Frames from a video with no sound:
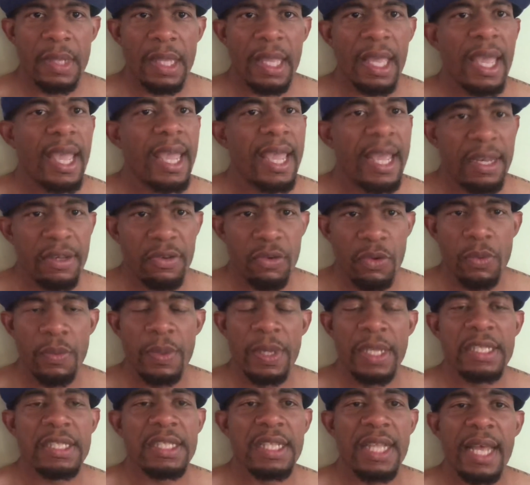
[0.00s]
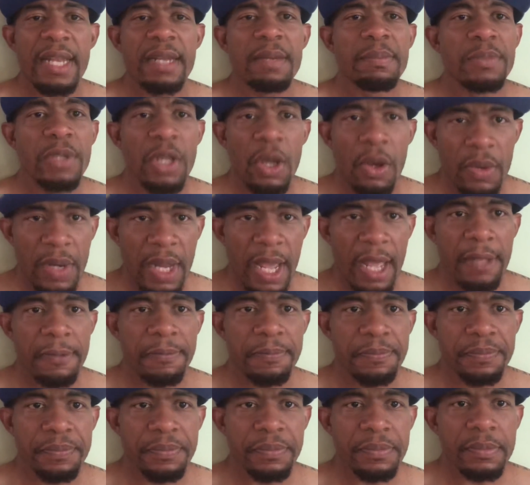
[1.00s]
And Andrew Weiss let him know that.
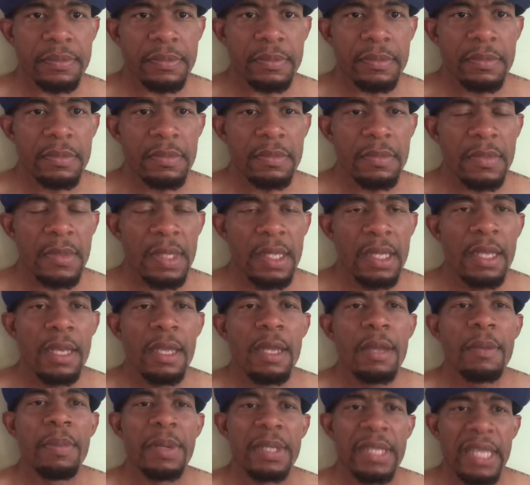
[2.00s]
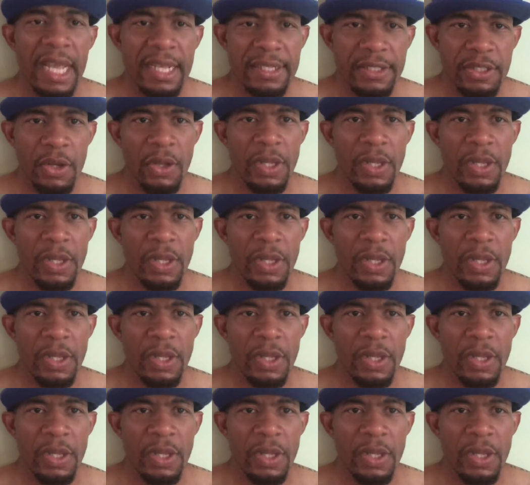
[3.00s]
But that's